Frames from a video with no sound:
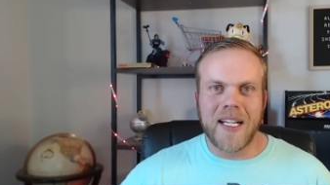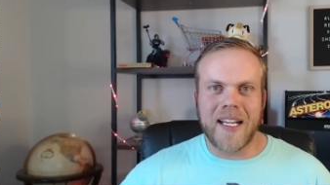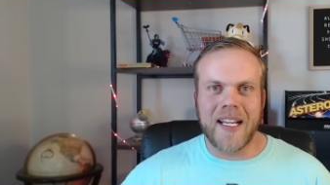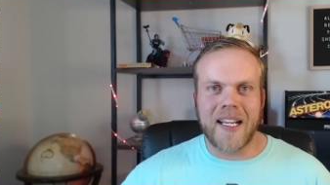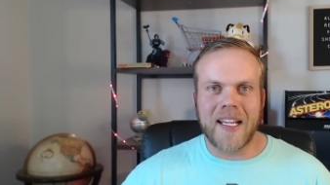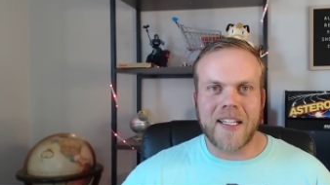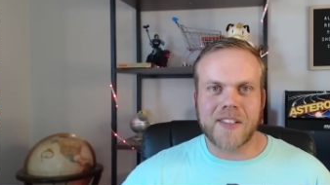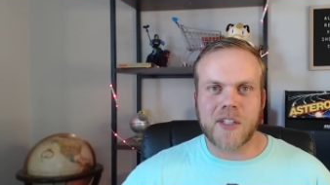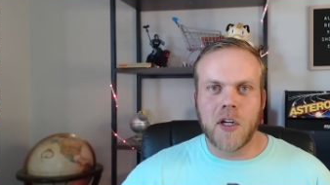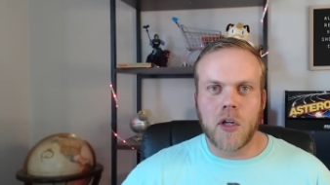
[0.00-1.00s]

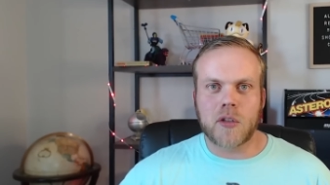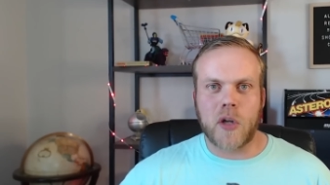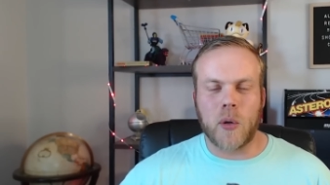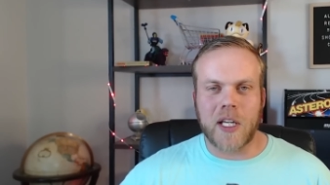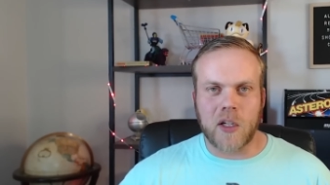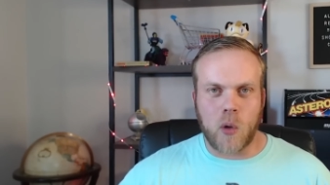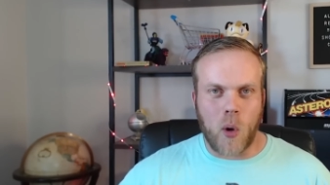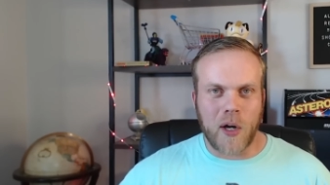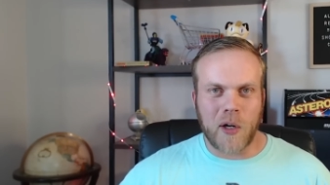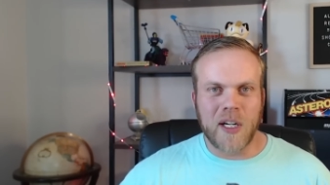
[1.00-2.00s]
is go get a
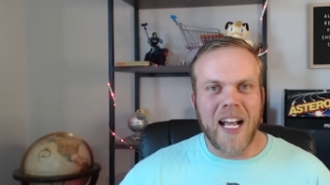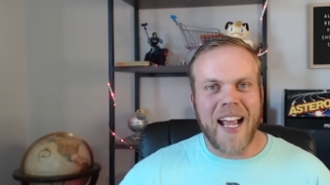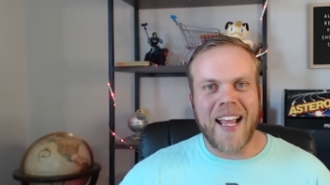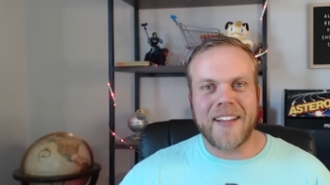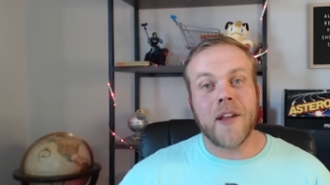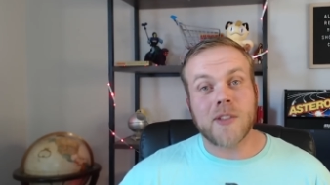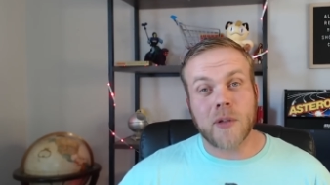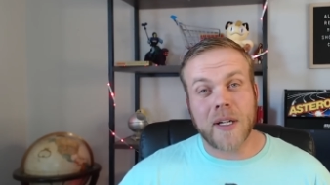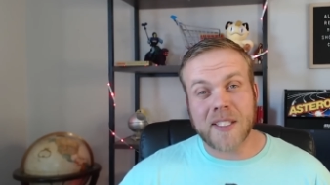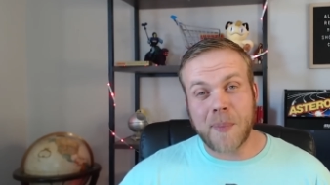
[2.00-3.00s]
lawyer. And those
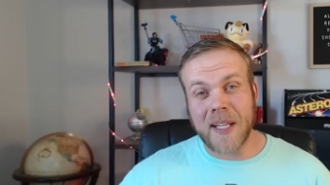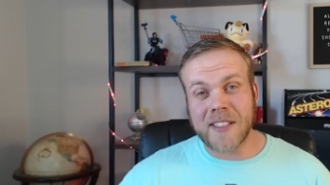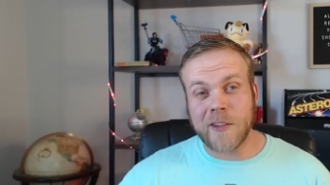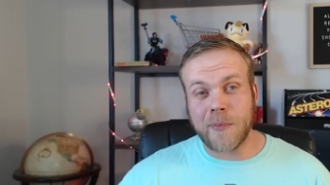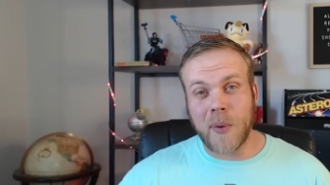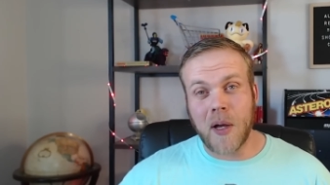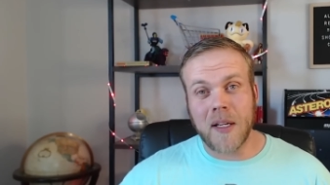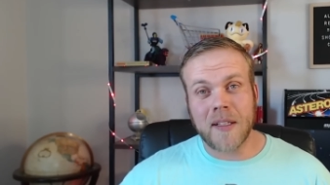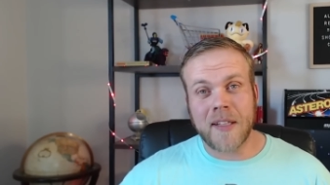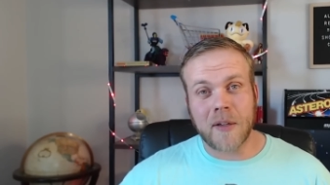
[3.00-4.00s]
are expensive,
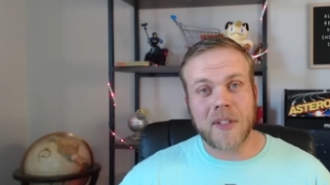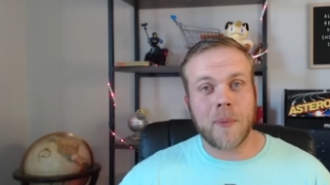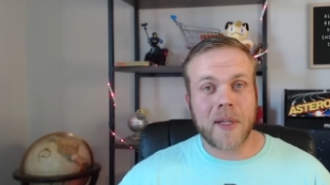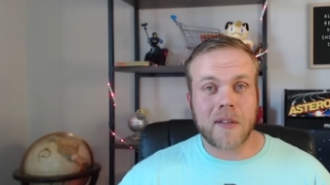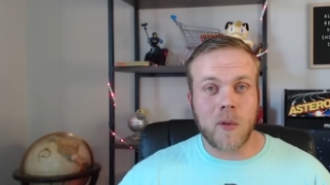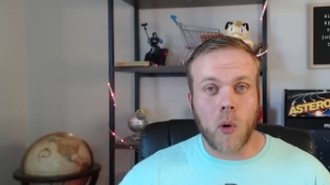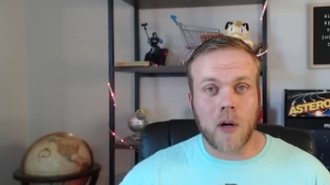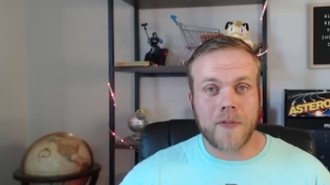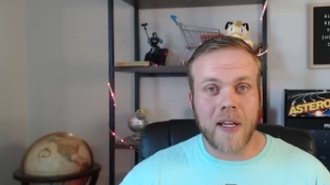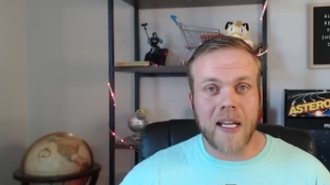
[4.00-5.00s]
but they're typically
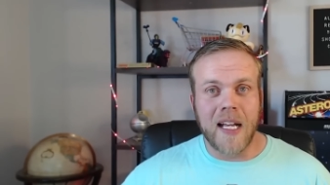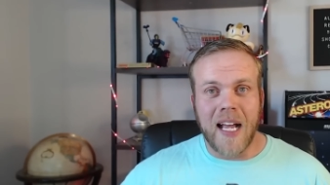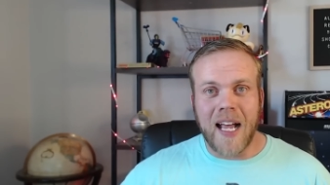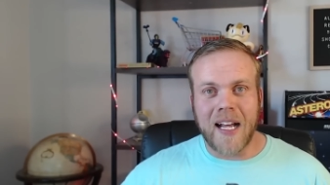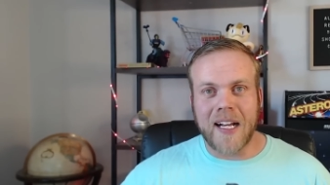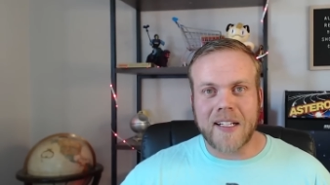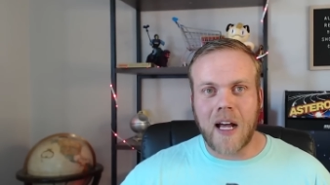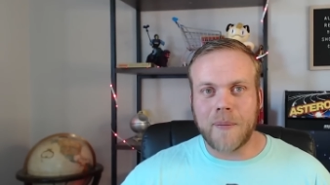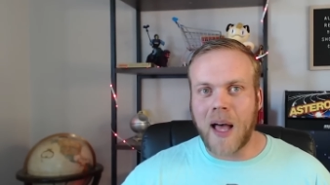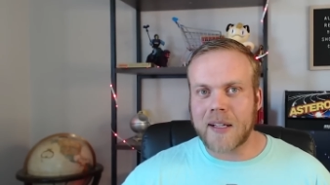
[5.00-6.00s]
worth it. And
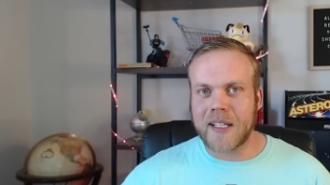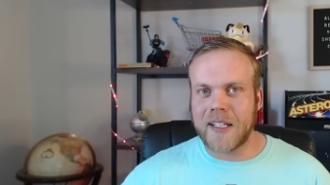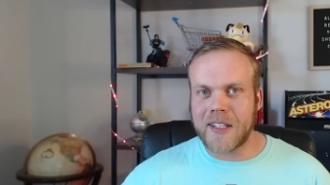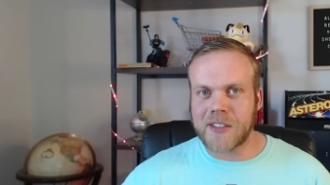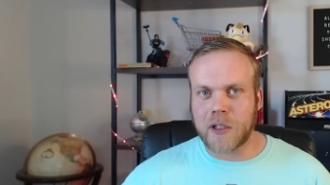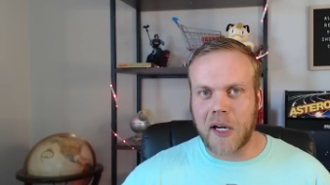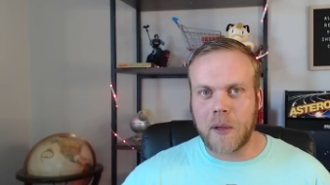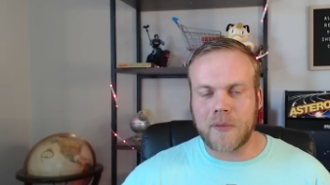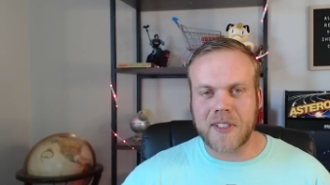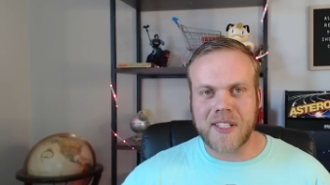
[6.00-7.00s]
I'm not going to disagree
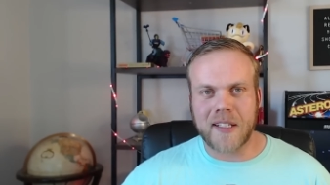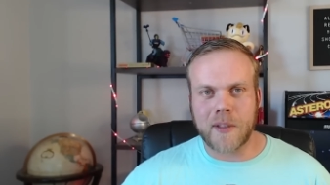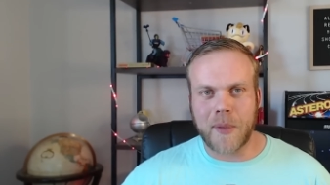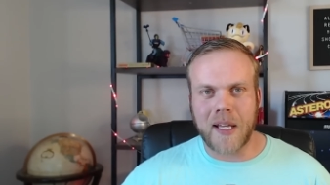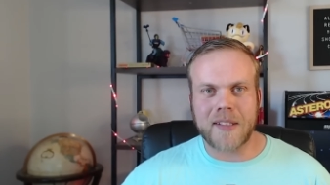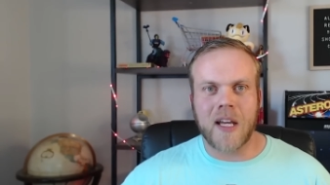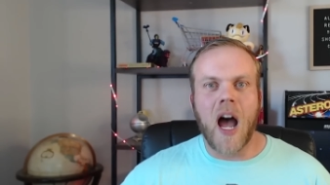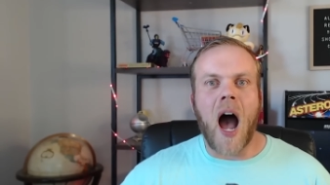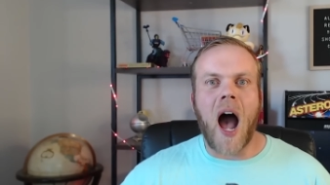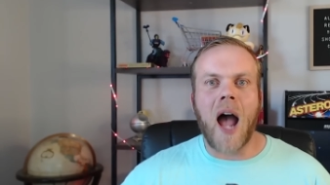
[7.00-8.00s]
with the sentiment.
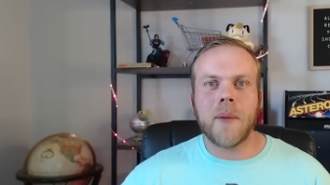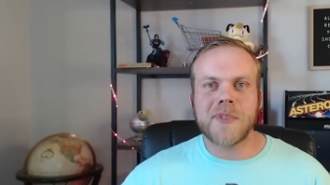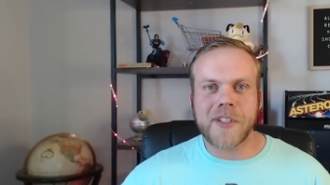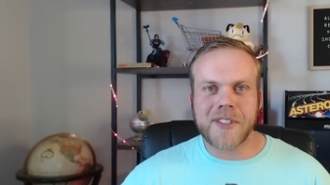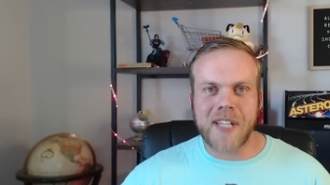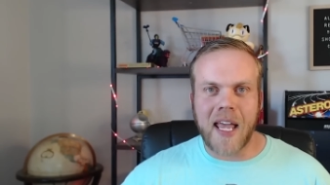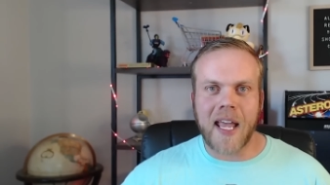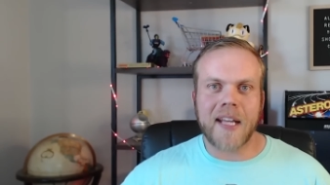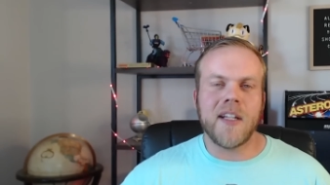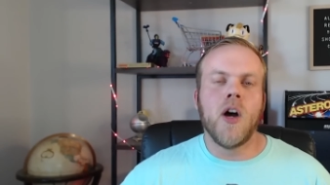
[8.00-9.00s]
I'm just
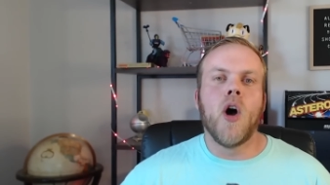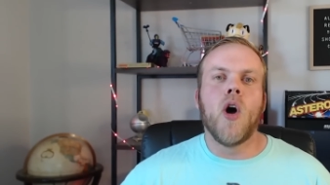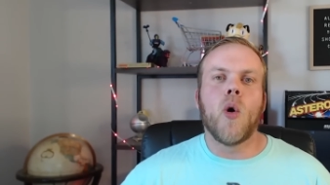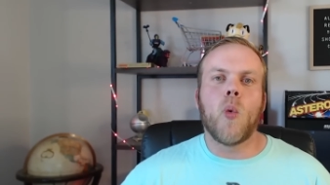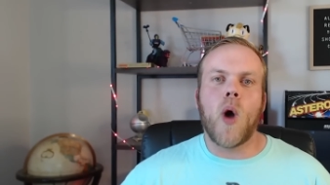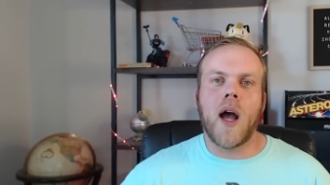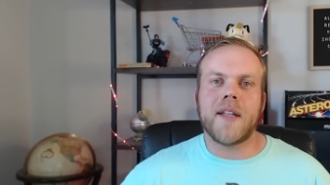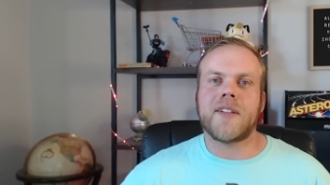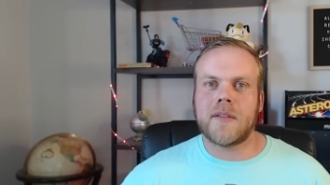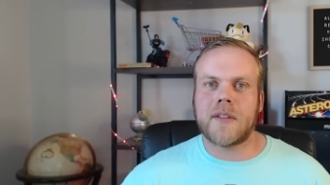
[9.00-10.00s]
saying
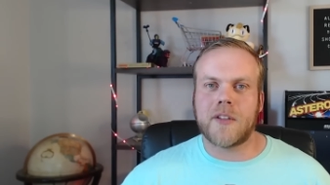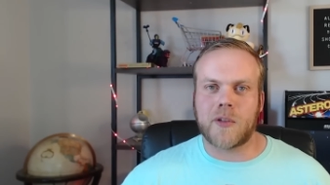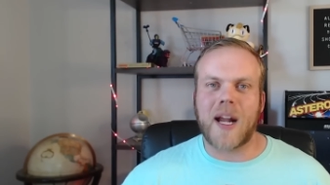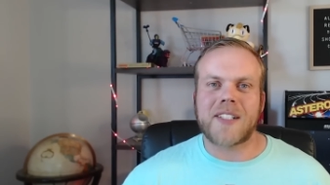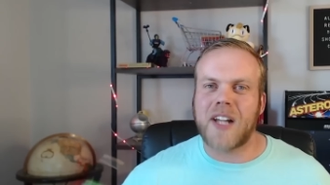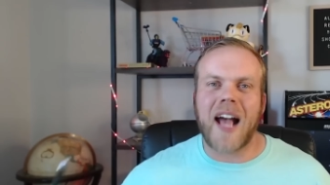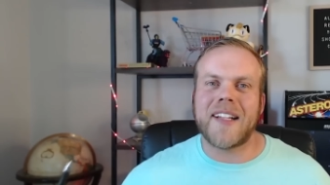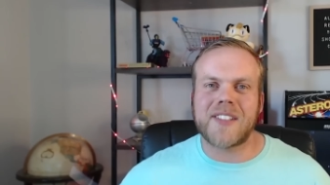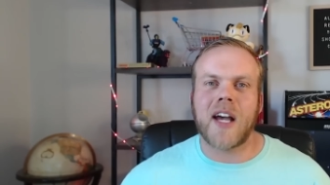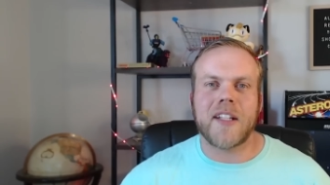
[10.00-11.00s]
what the direction I
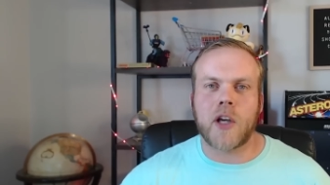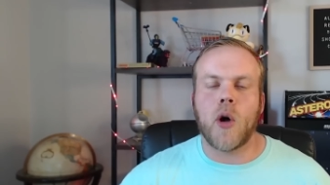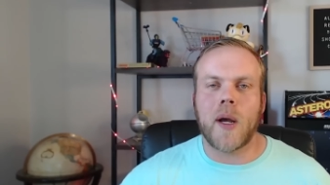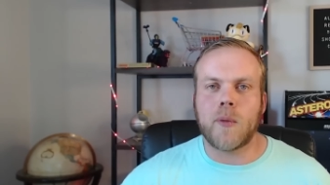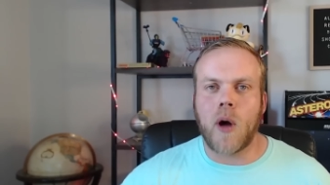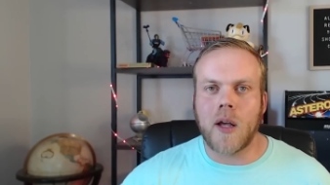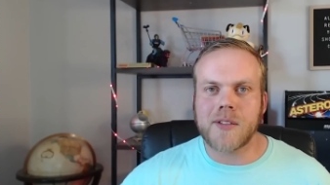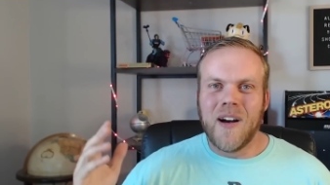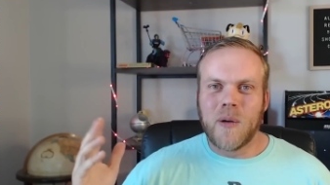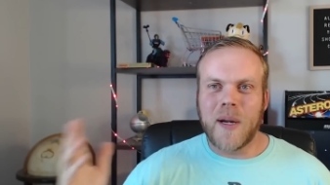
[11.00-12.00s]
decided to go in
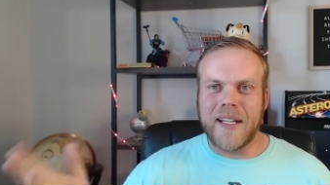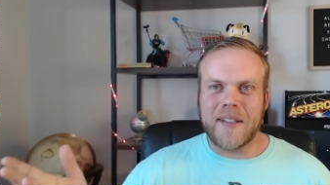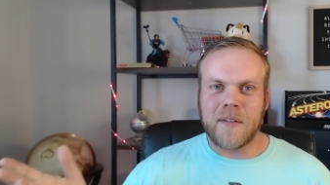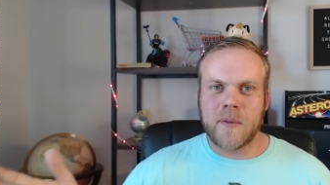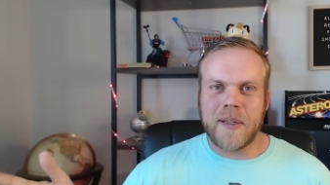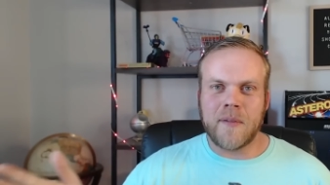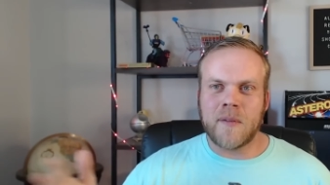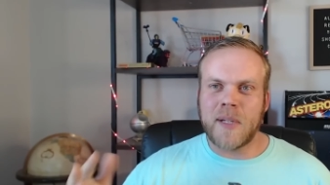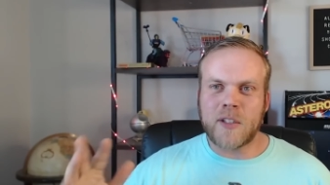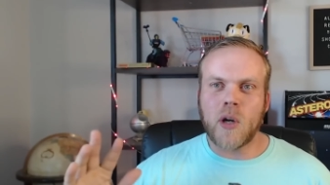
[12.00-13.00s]
was. We
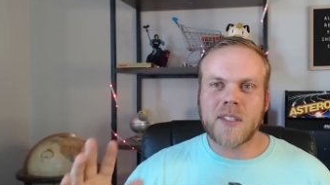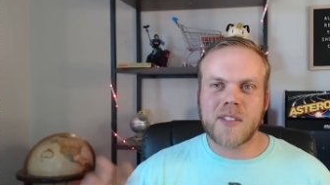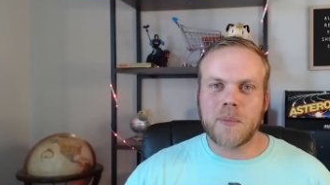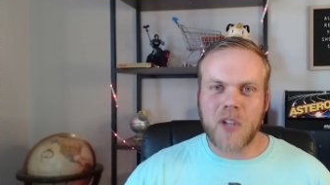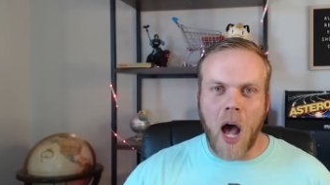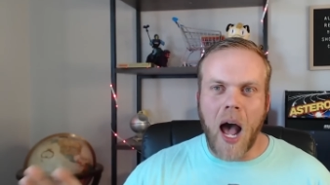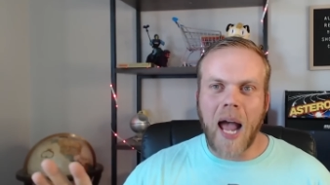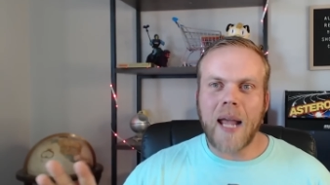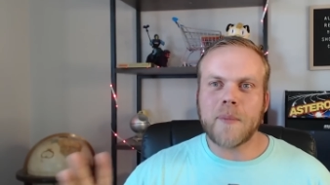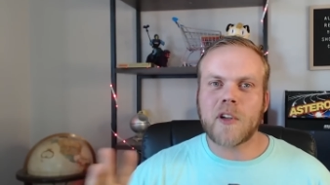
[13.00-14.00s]
took some
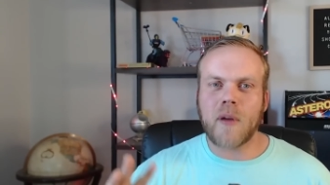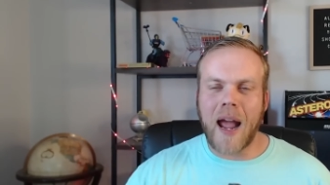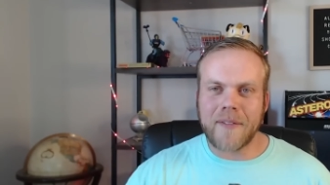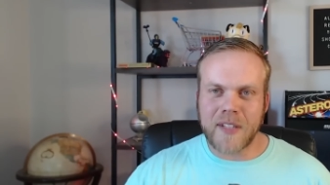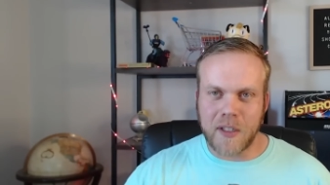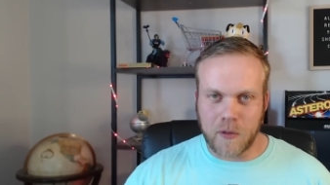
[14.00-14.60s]
time, crafted a